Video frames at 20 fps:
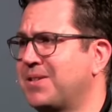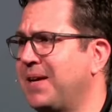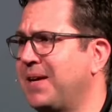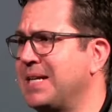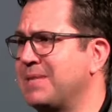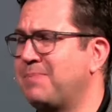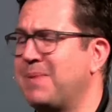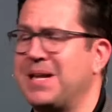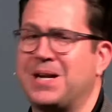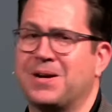He's
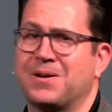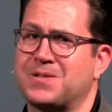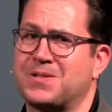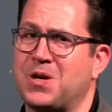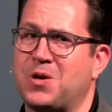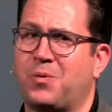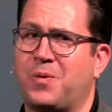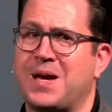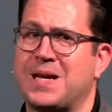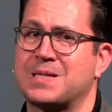been here
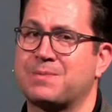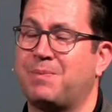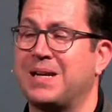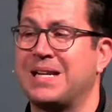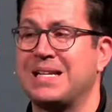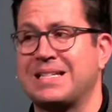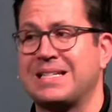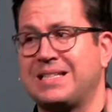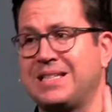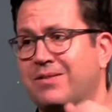2 weeks, but
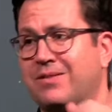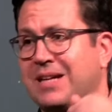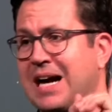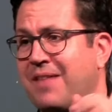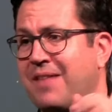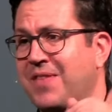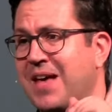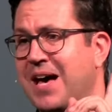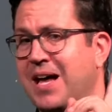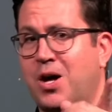he's still
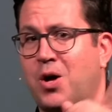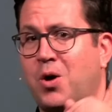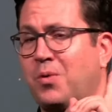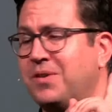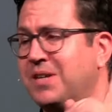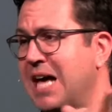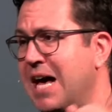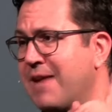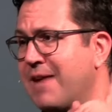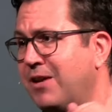got that old
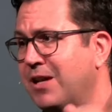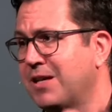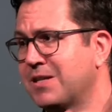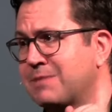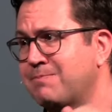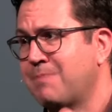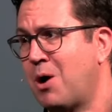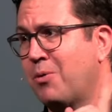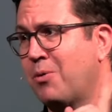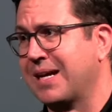devil of
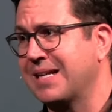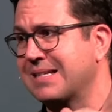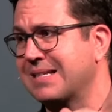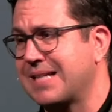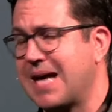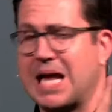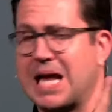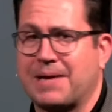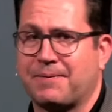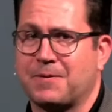smoke
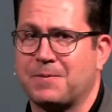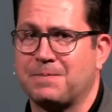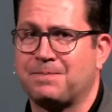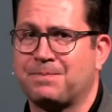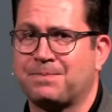inside of him.